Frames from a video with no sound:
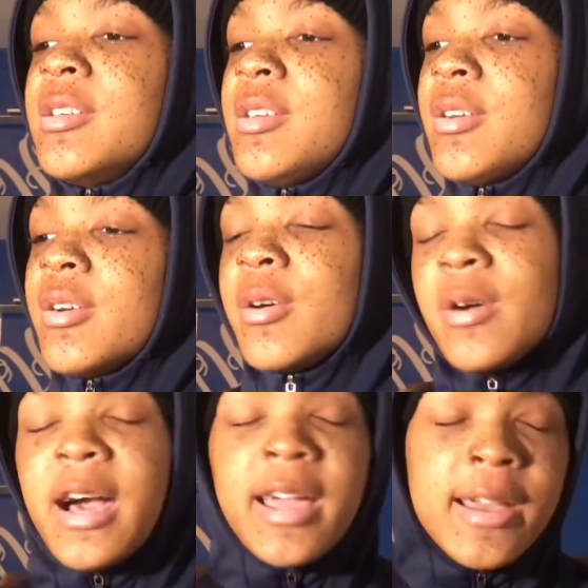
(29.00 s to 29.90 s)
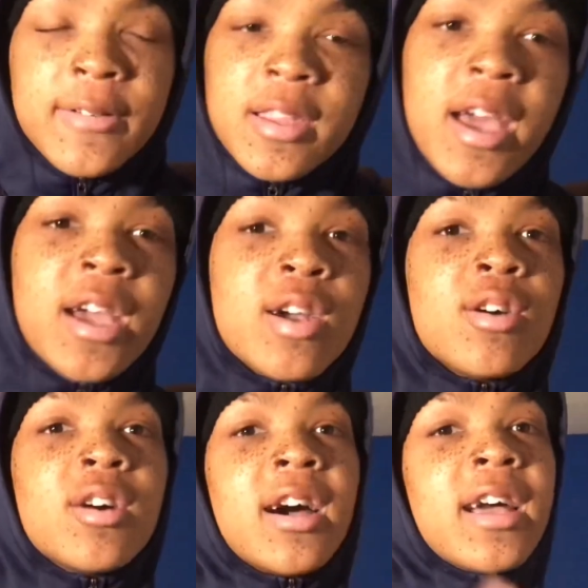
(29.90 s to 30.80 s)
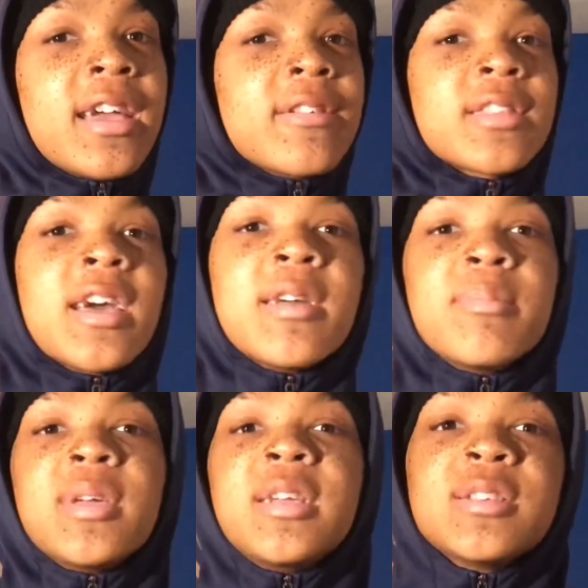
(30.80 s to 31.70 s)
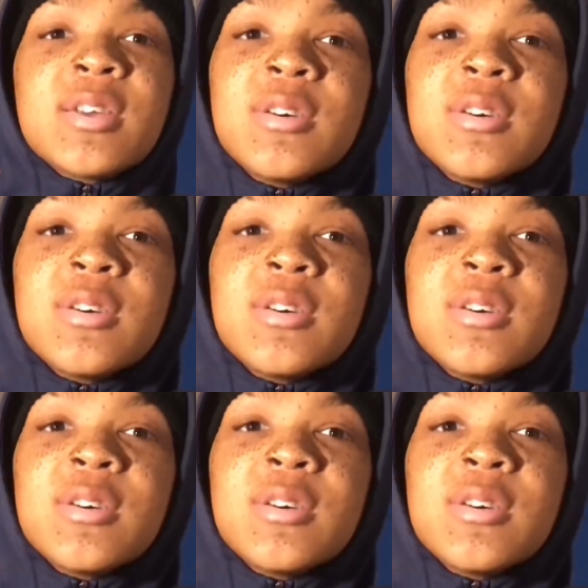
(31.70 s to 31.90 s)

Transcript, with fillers: on how everything going, how everything be, you know.